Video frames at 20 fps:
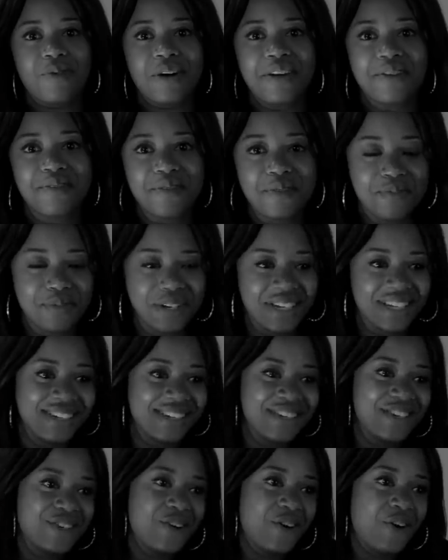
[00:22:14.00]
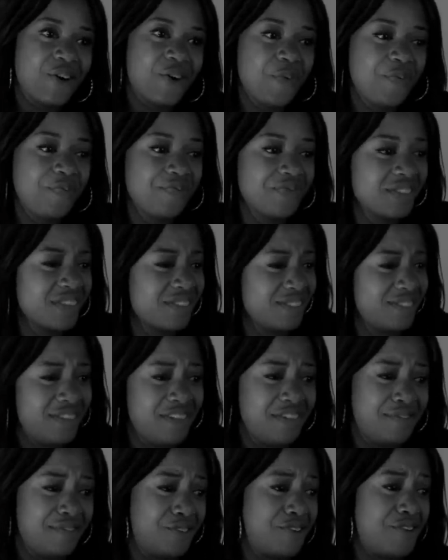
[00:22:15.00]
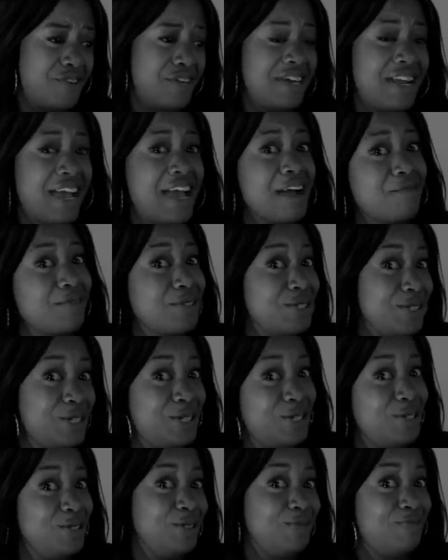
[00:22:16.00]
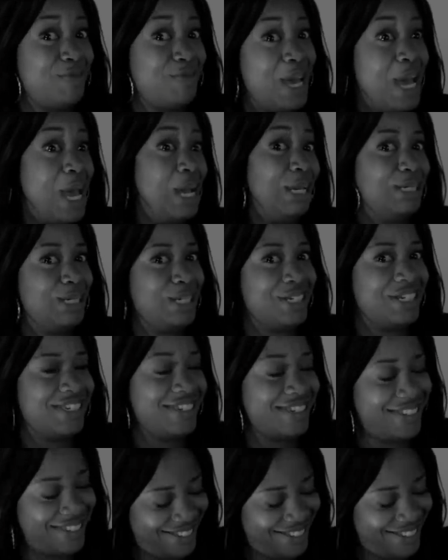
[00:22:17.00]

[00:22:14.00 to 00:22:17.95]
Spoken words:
whatever, but you know, even got an acquisitions manager.